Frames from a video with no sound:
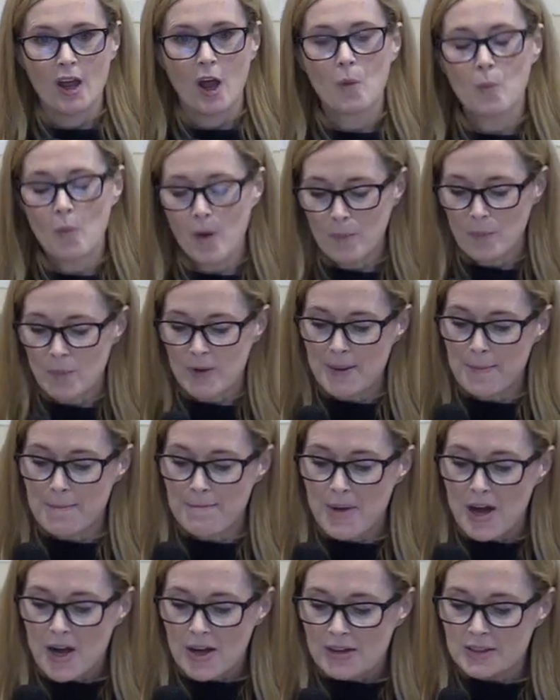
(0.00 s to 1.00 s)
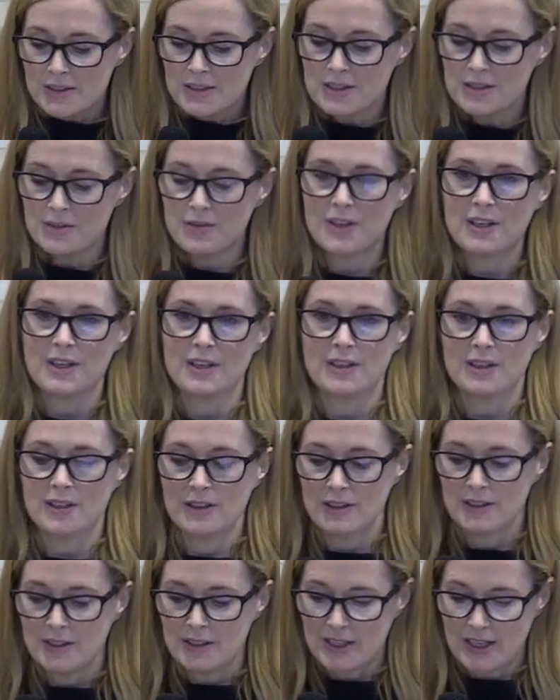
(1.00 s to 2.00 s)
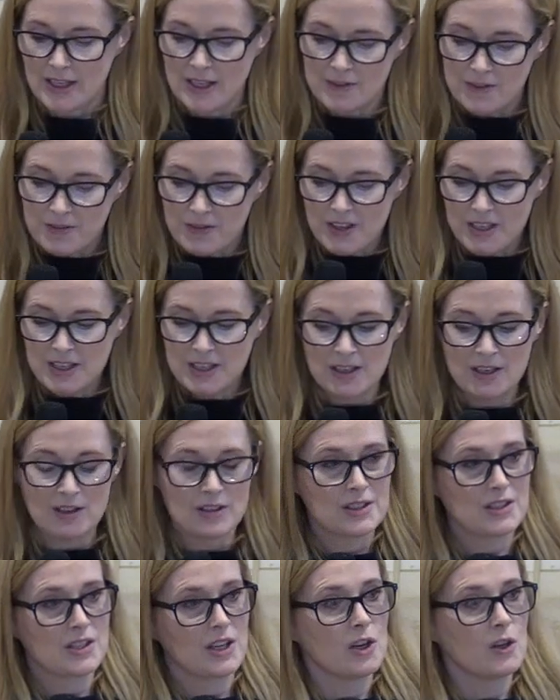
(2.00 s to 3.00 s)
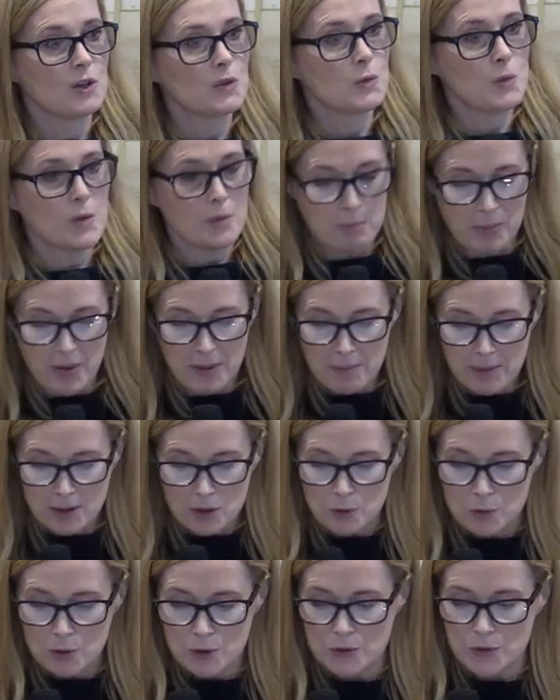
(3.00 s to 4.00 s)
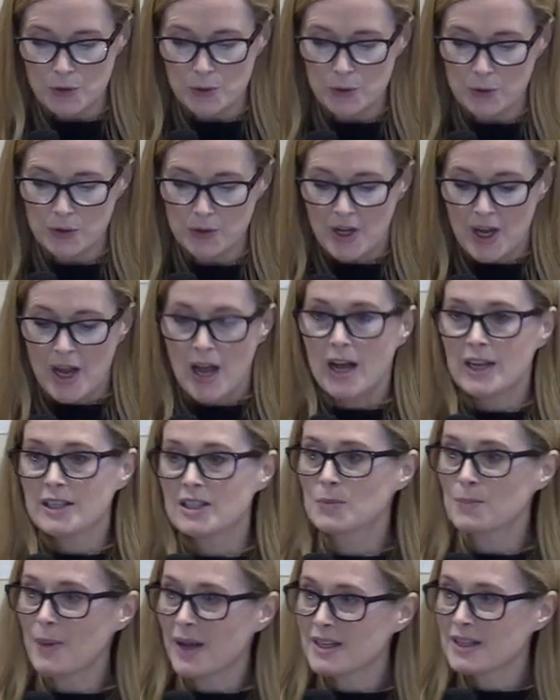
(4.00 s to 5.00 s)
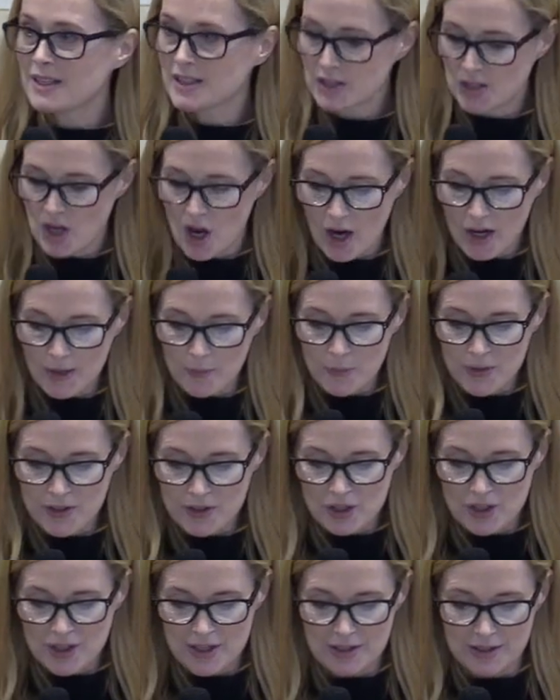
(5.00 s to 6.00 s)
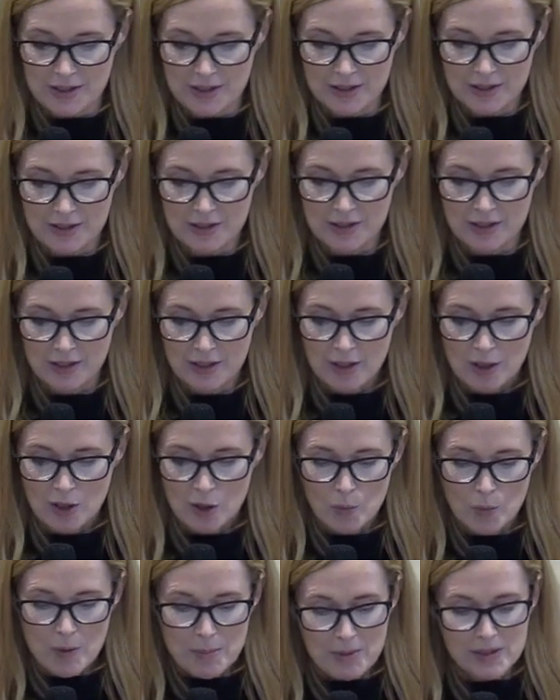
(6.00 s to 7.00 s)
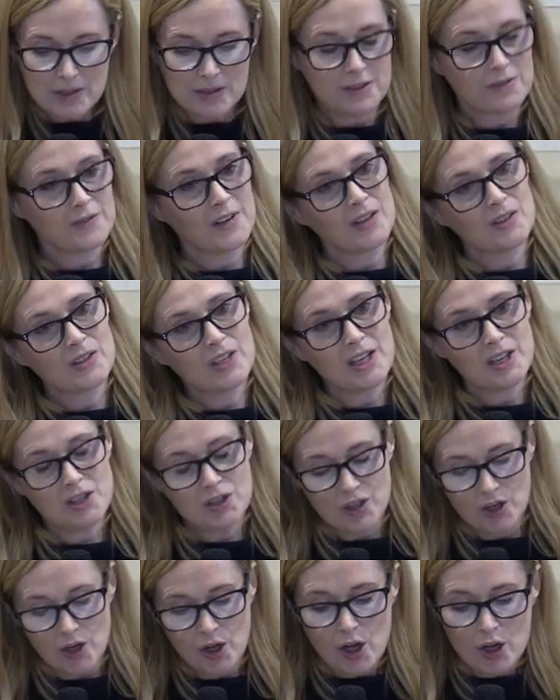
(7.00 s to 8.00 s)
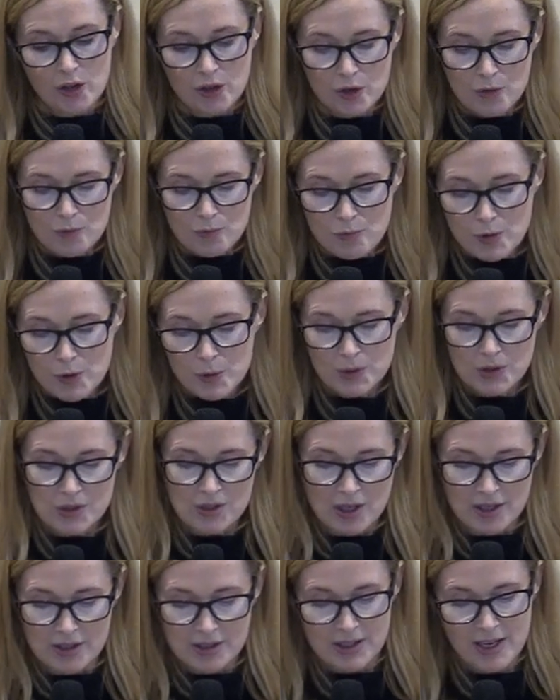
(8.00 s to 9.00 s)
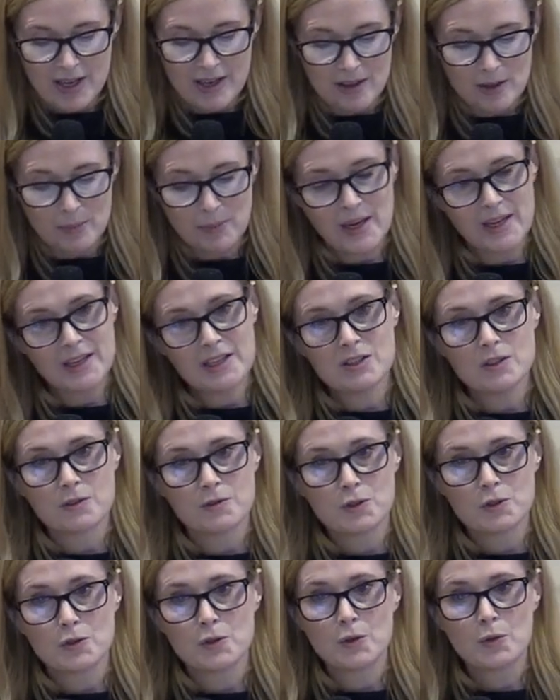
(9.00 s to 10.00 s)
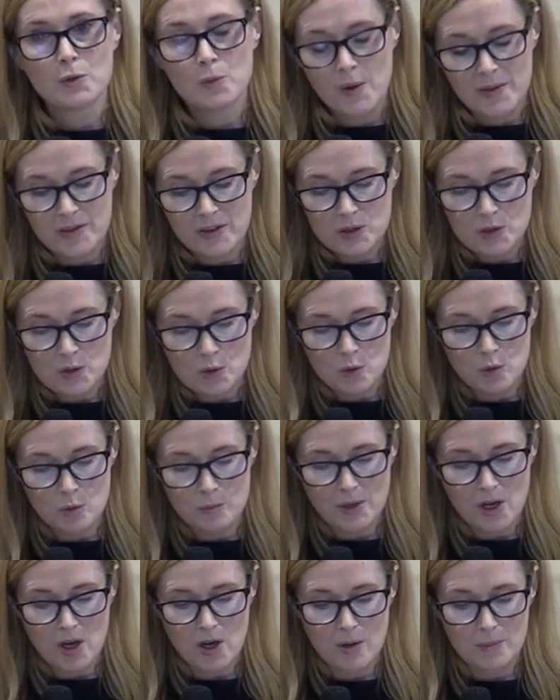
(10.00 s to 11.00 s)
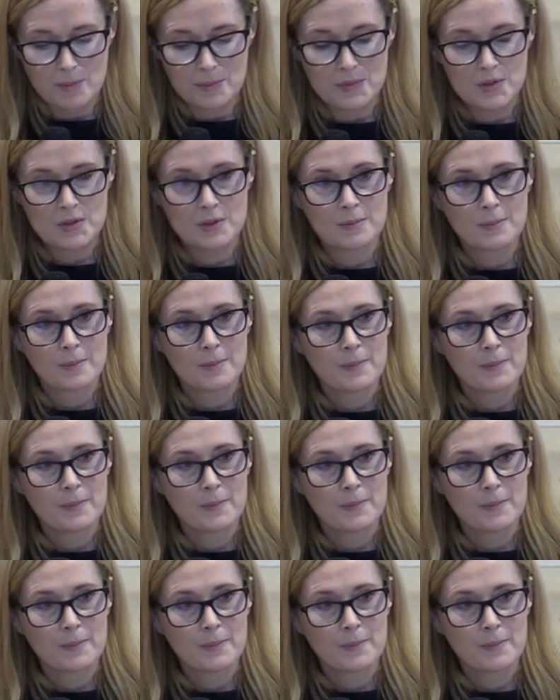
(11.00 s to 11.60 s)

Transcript: And when we persevere in feeding ourselves with biblical truth and spending time with Jesus, we build a foundation that roots us in the place of truth when the storm comes.